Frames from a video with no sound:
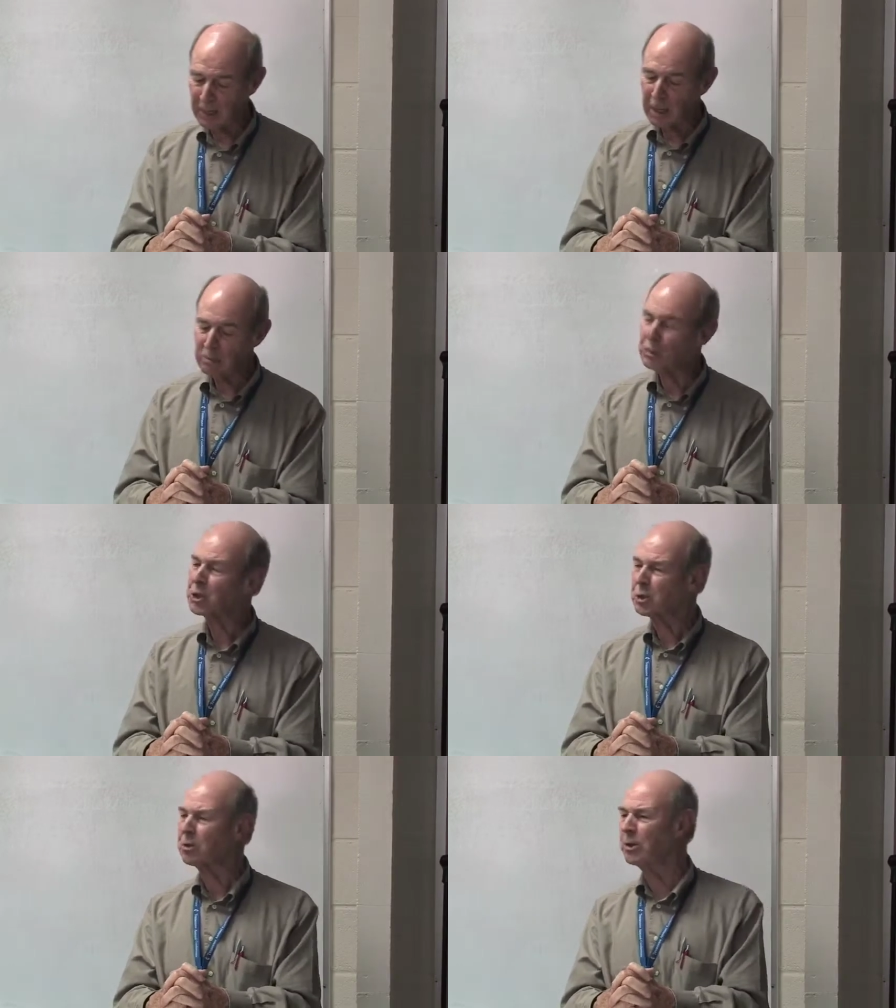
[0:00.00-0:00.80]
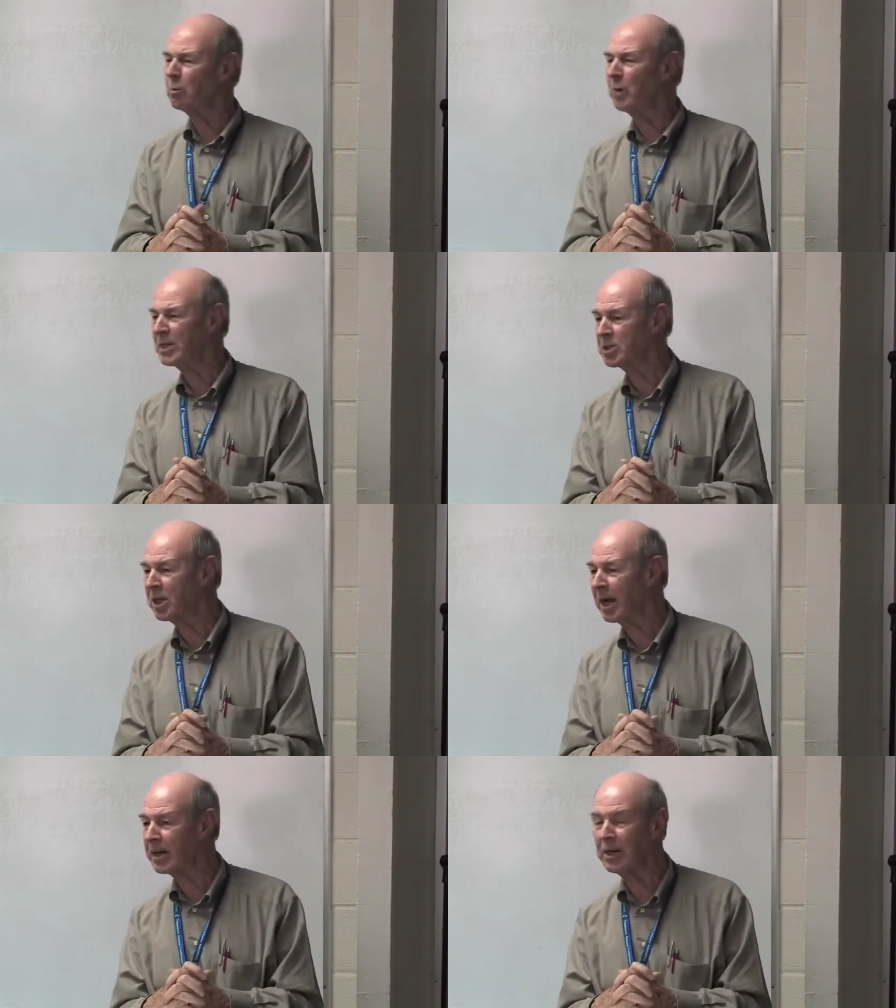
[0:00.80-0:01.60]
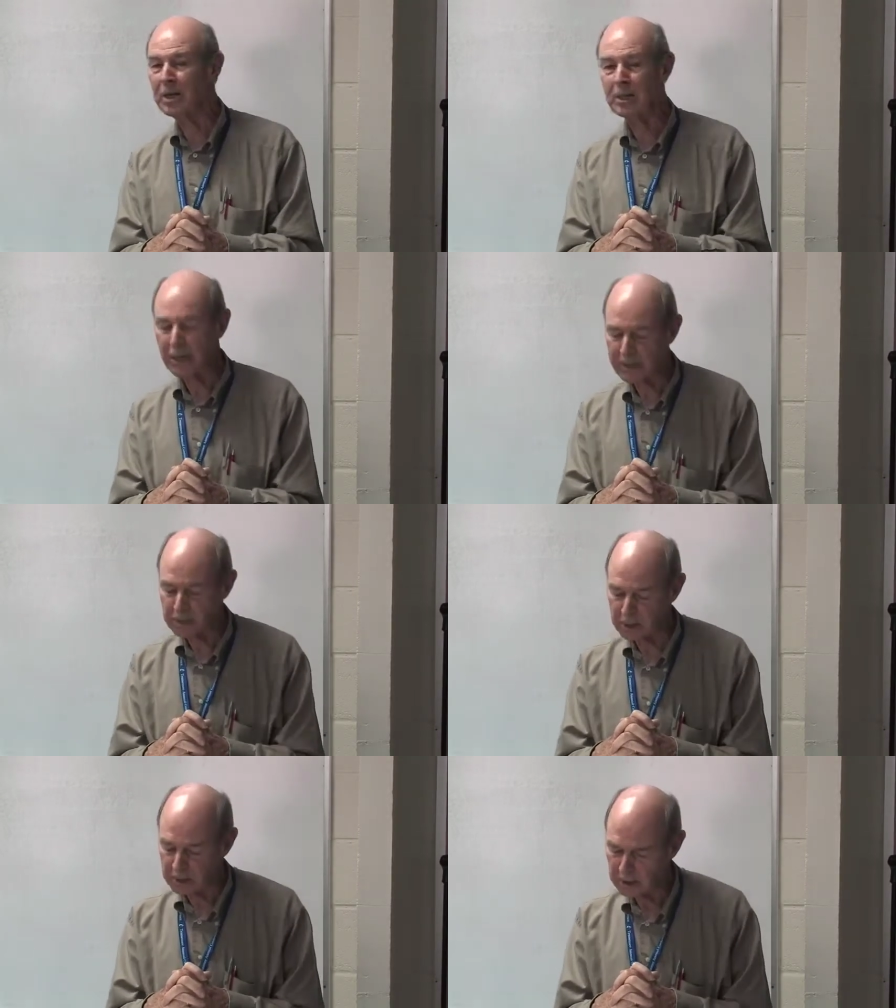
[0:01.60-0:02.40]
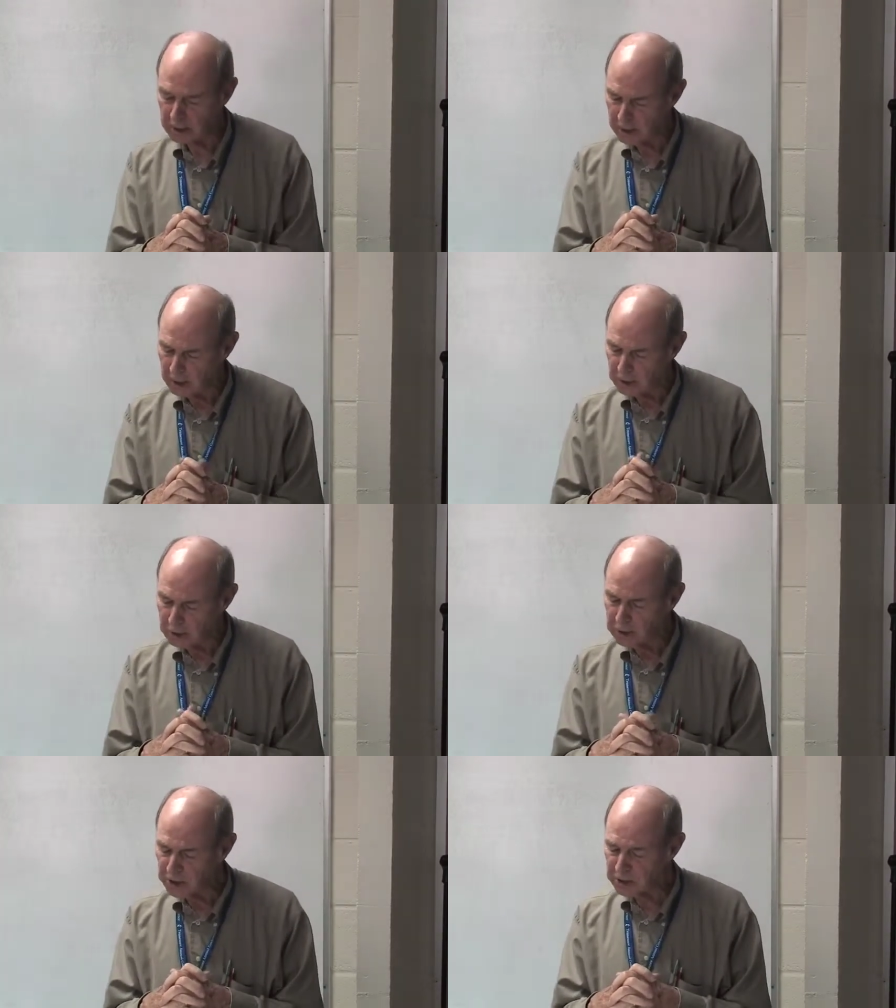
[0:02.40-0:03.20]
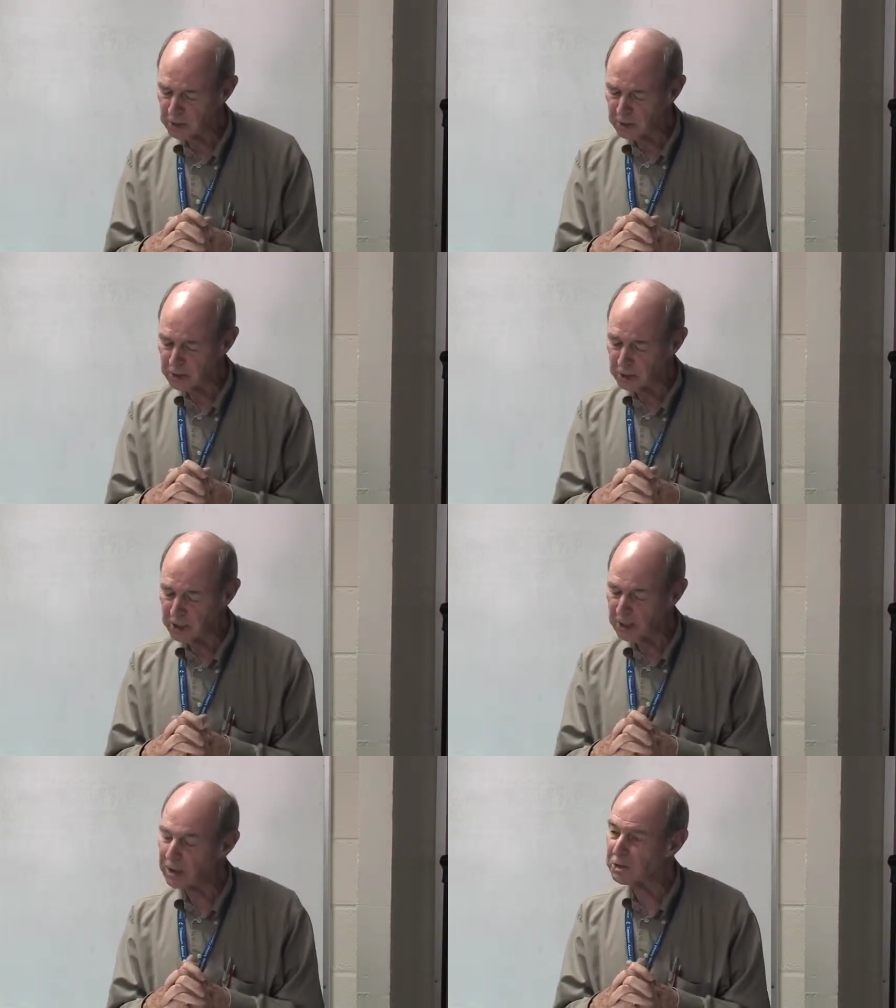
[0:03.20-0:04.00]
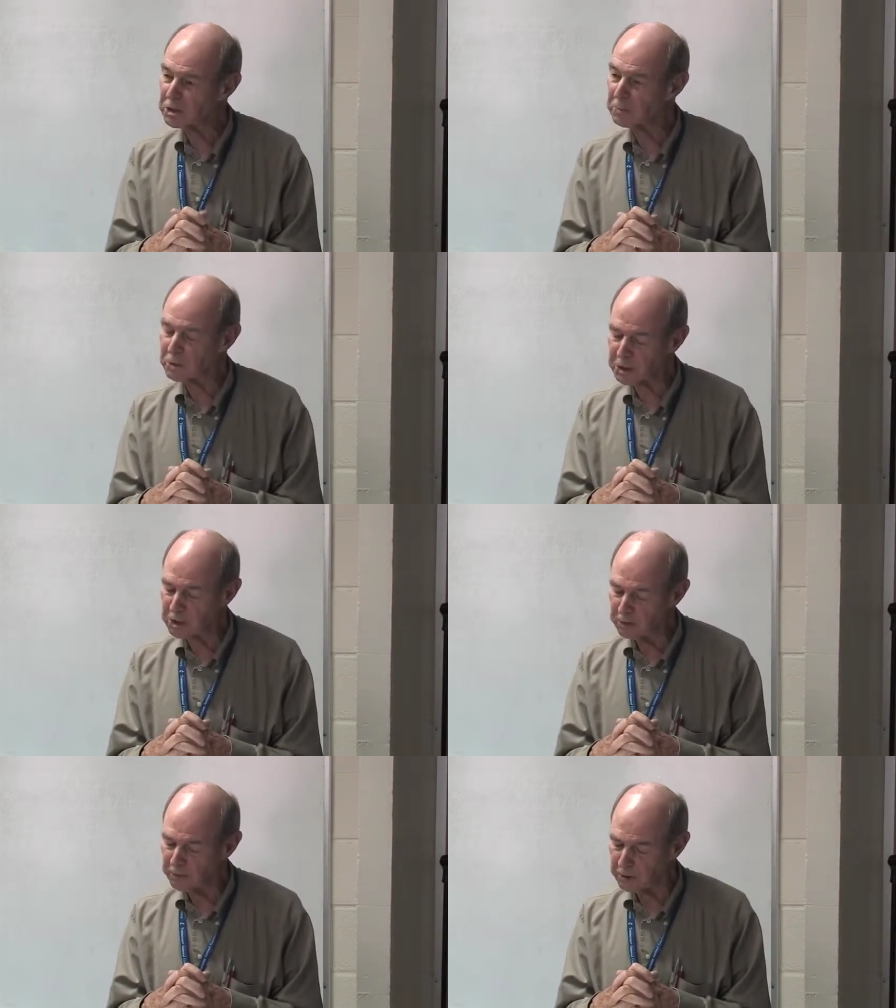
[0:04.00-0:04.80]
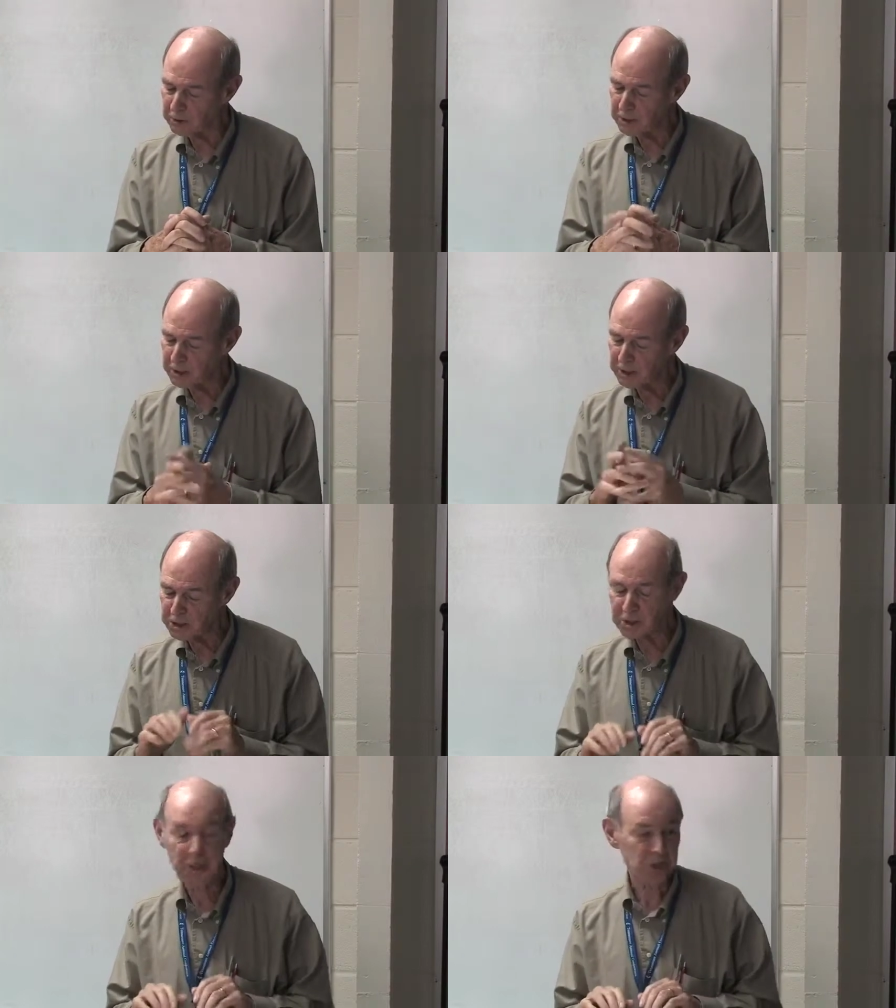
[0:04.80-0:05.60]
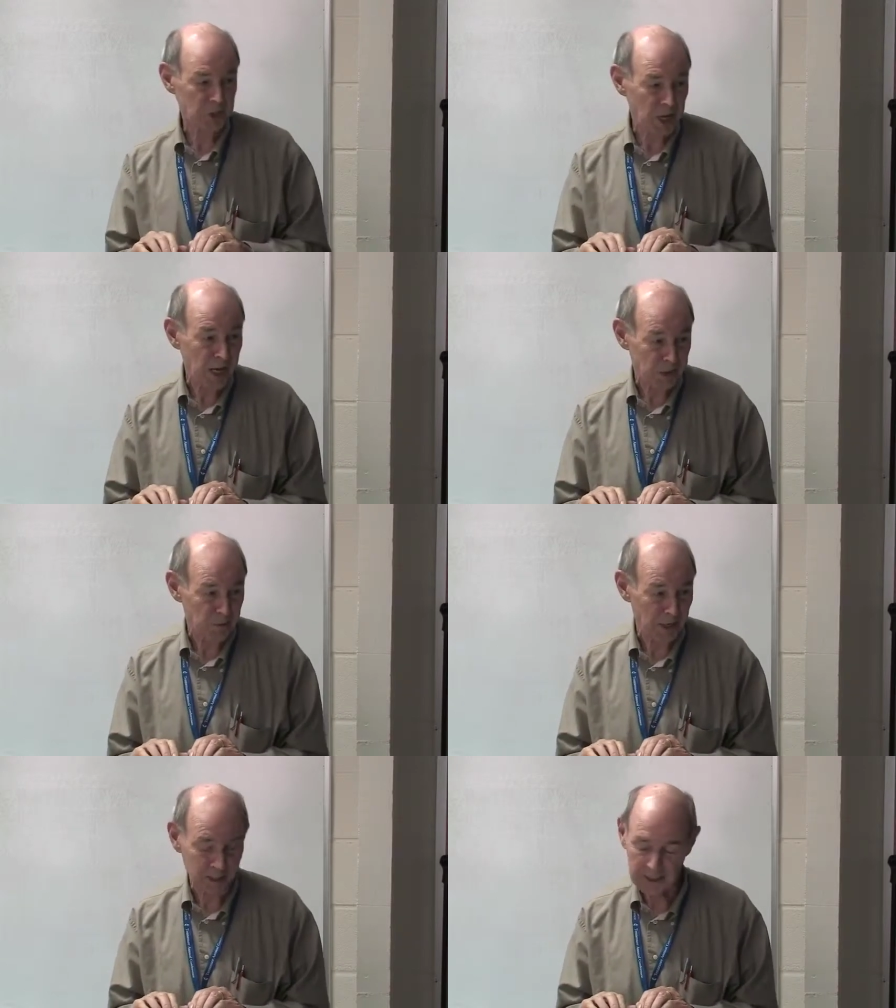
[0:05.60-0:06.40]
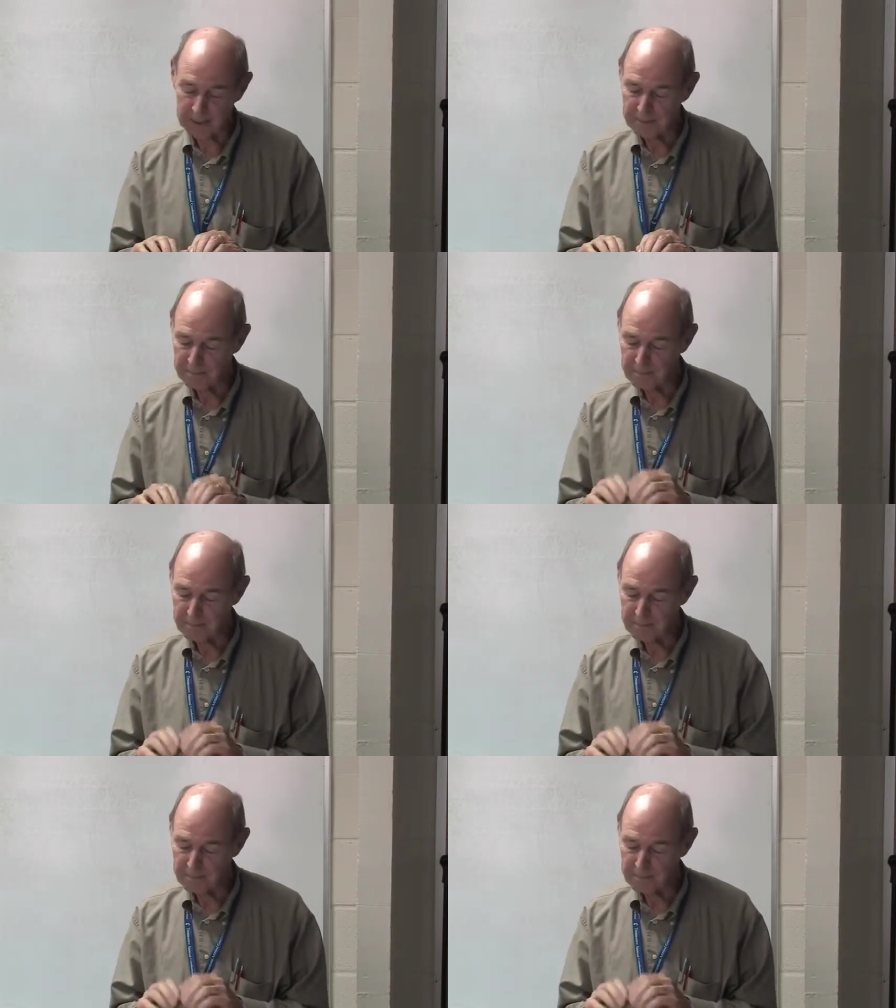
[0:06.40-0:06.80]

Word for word: He was sure that Wesley had neglected to, de to declare some silver in his latest tax filing.